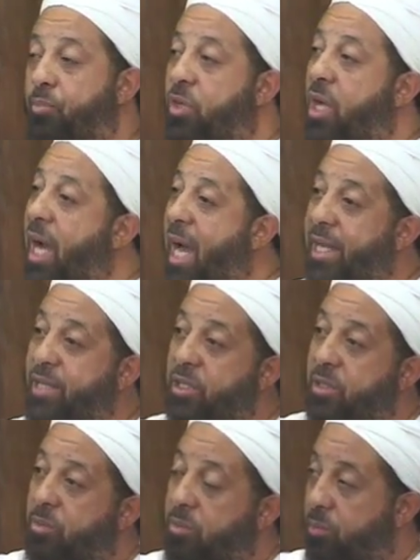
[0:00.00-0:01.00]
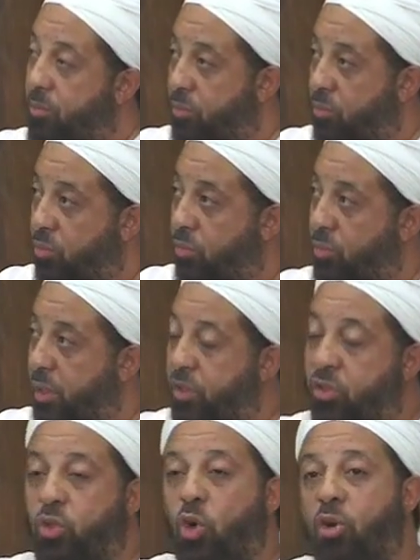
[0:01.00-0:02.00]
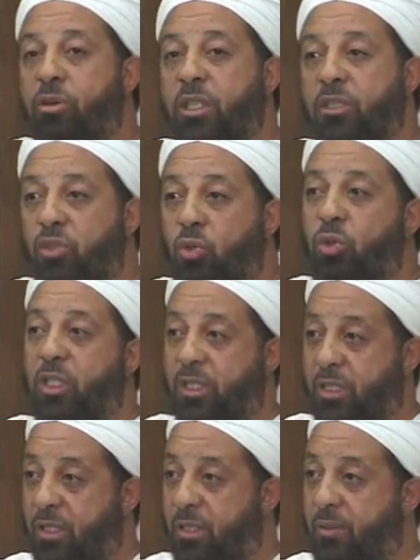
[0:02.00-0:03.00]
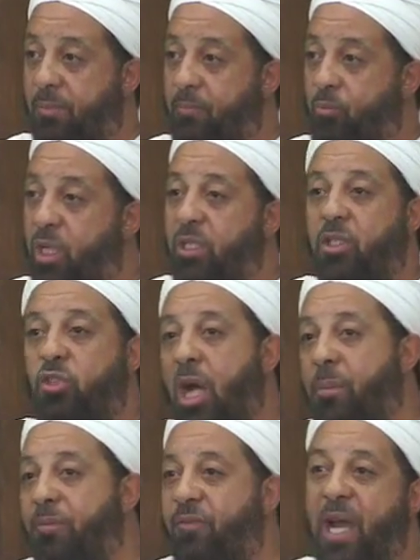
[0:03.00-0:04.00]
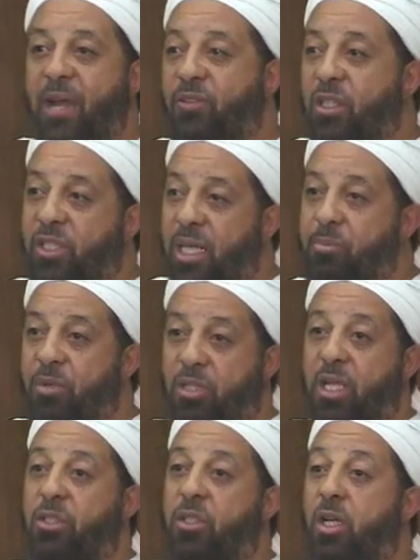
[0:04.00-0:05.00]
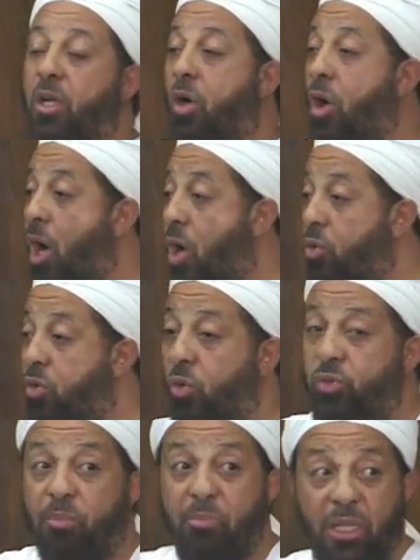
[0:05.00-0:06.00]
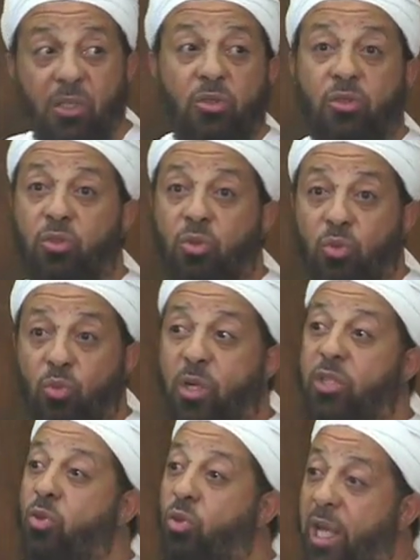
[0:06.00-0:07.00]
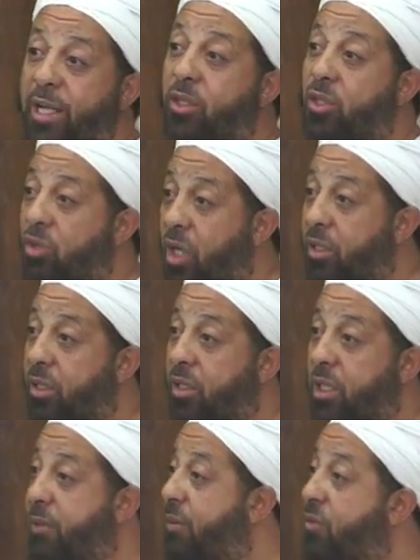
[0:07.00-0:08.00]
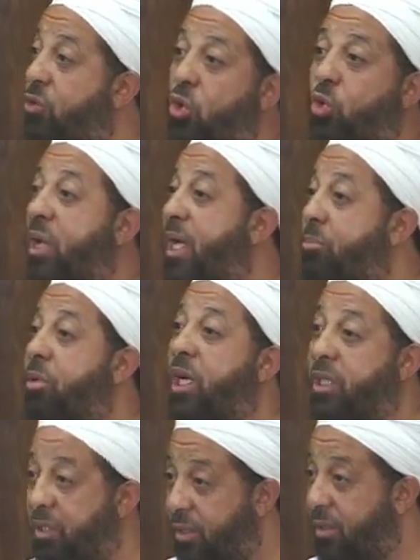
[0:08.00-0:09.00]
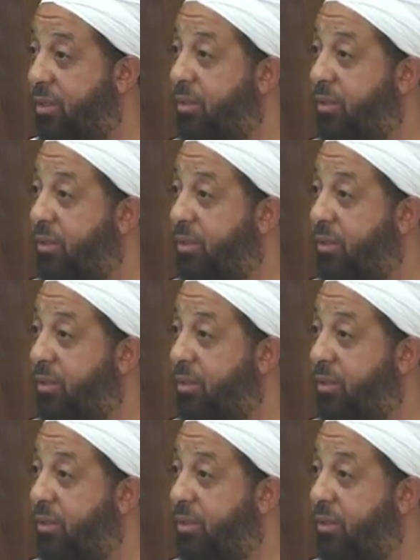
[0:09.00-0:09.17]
the highest scoring students in the top 5 to 10% all go to medical school, whether you like it or not. Even if you don't like blood,